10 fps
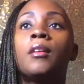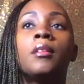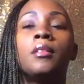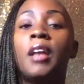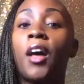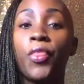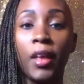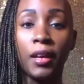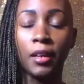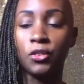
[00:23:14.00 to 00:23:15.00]

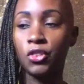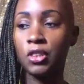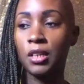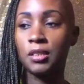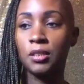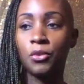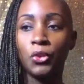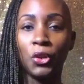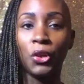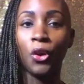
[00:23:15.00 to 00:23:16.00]
Nothing. It's just,
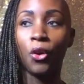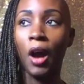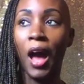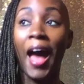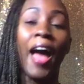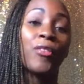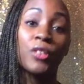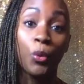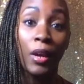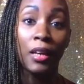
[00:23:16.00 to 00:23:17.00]
I have
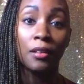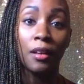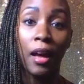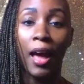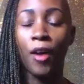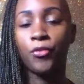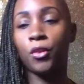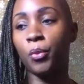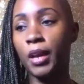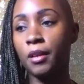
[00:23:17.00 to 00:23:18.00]
to wait.
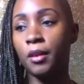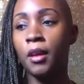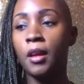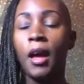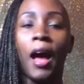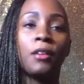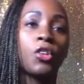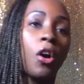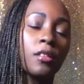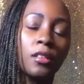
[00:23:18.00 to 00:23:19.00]
I
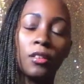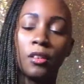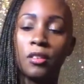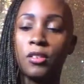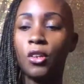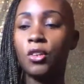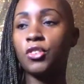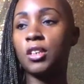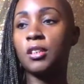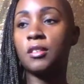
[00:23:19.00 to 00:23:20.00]
talk to the
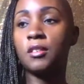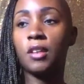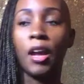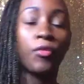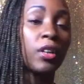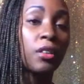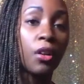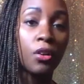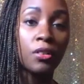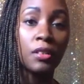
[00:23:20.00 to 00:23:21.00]
surgeons every
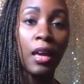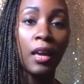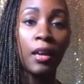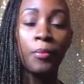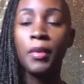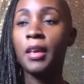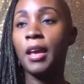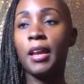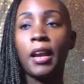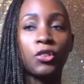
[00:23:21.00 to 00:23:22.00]
Thursday,
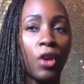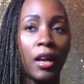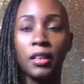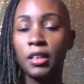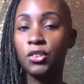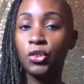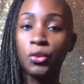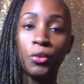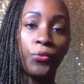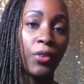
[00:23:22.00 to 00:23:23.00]
and I try to get
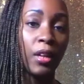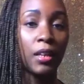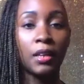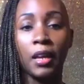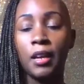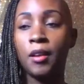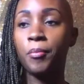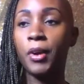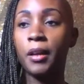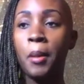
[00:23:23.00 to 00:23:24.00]
you fitted in,
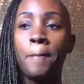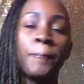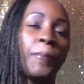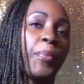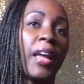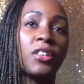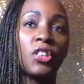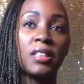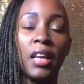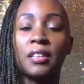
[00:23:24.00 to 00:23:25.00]
but they
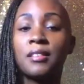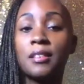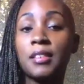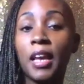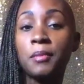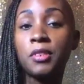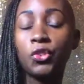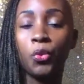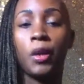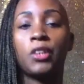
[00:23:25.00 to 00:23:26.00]
just said it's the same
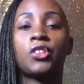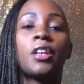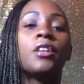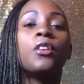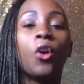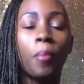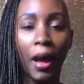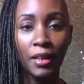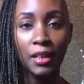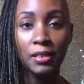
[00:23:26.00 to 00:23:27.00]
situation and
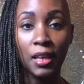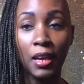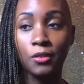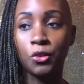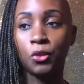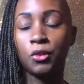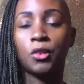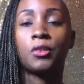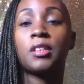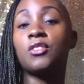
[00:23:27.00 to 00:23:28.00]
nobody has canceled.
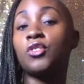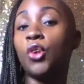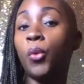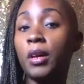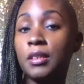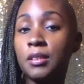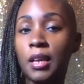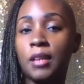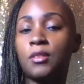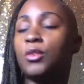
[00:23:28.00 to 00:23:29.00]
So since no one is
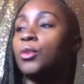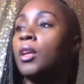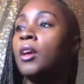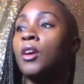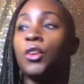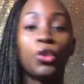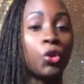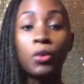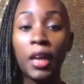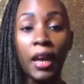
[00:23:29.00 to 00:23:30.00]
canceled, you
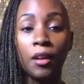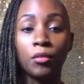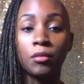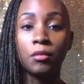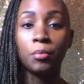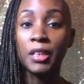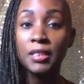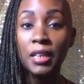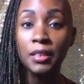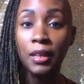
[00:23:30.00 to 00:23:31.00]
can't be
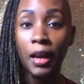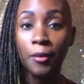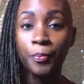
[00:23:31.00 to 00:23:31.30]
seen yet.